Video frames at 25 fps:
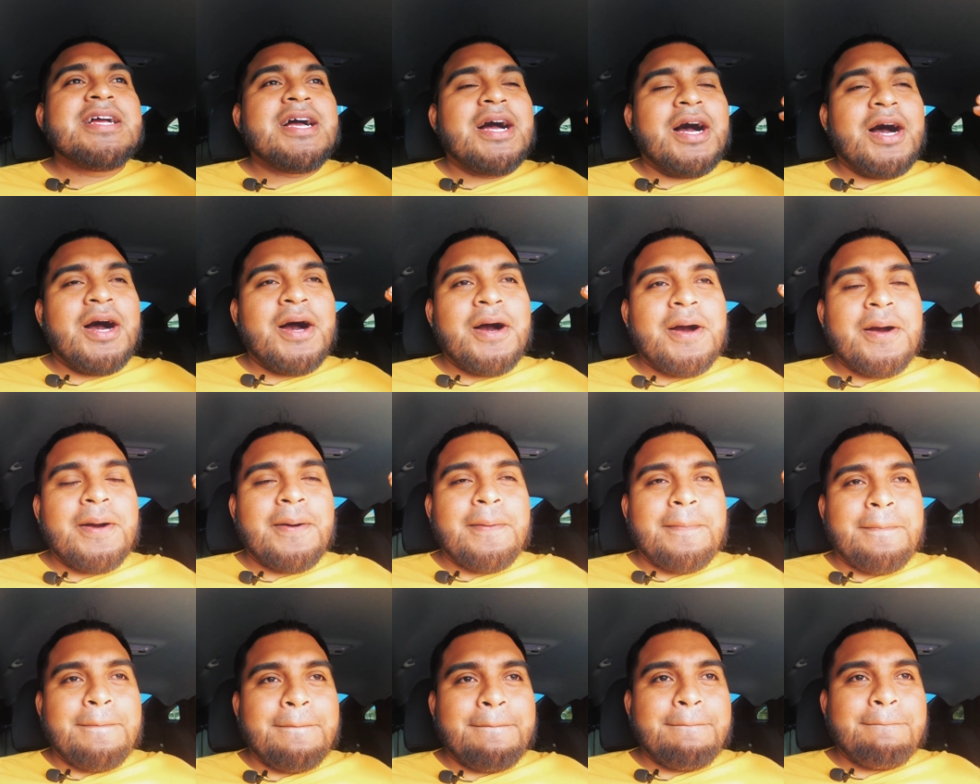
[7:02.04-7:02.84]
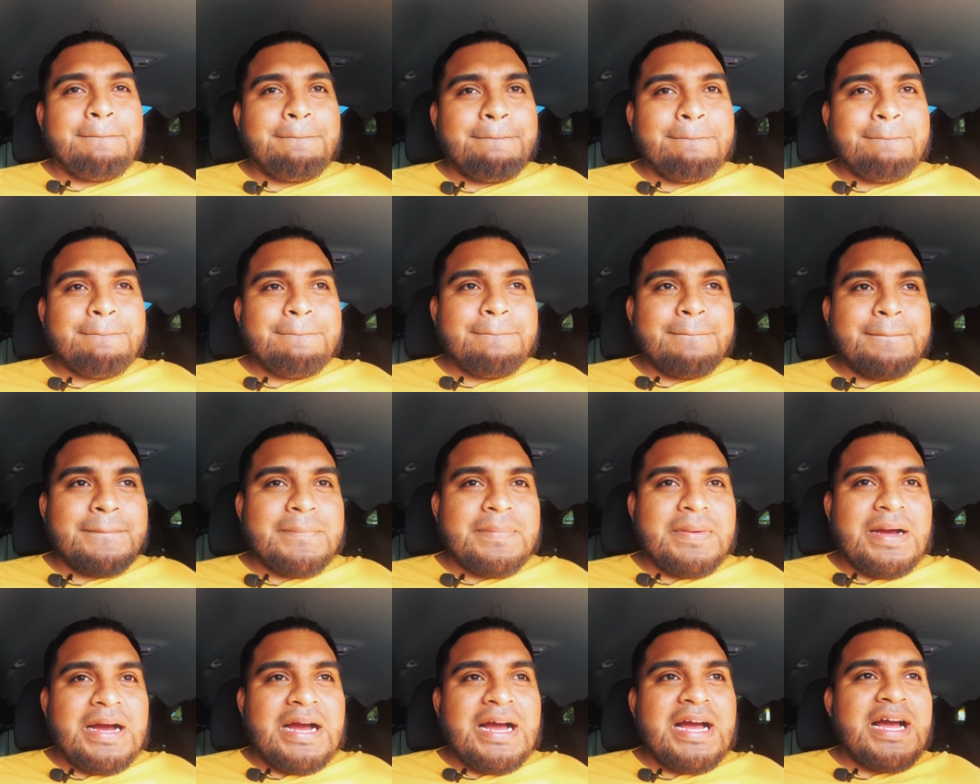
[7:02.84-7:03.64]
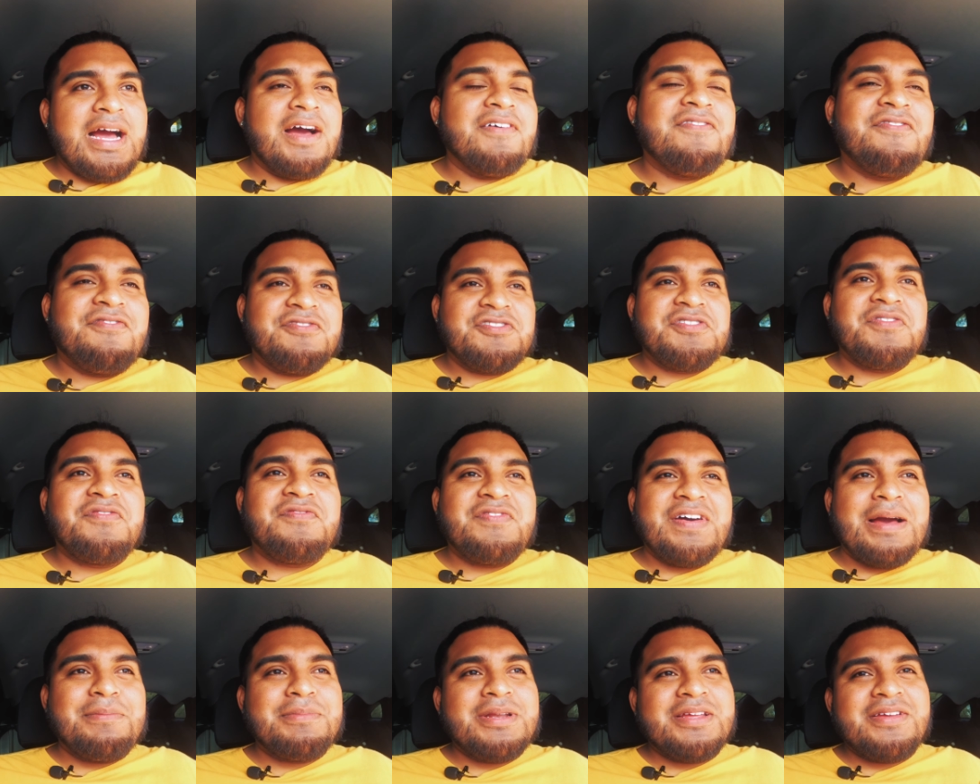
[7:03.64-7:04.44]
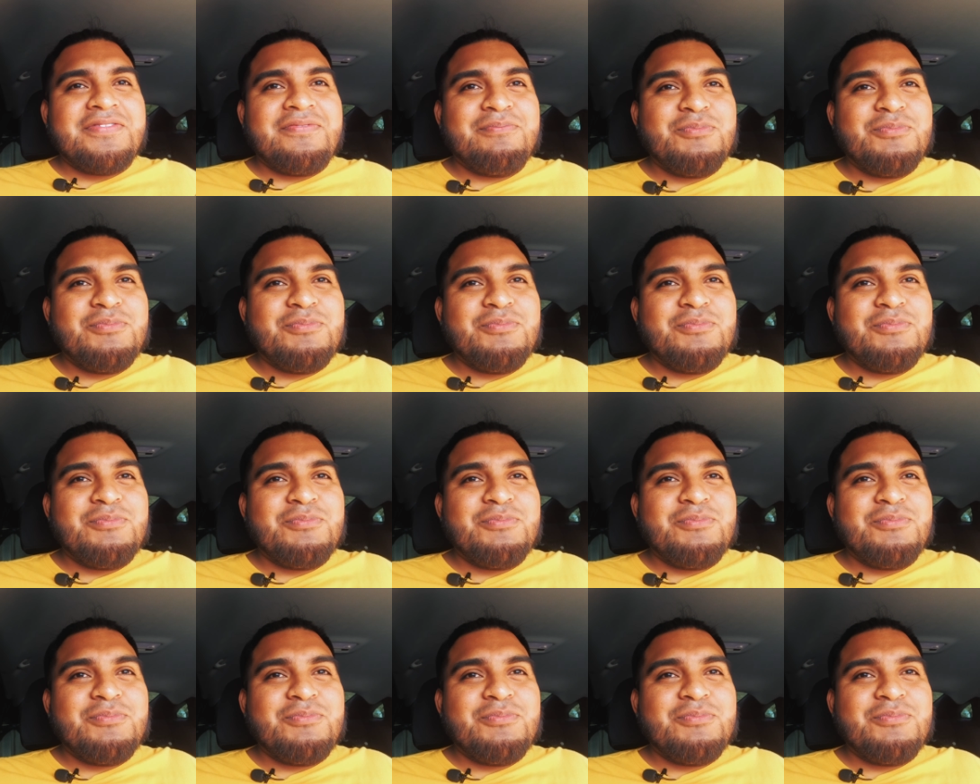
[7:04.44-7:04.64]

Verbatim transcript: Um, I have some family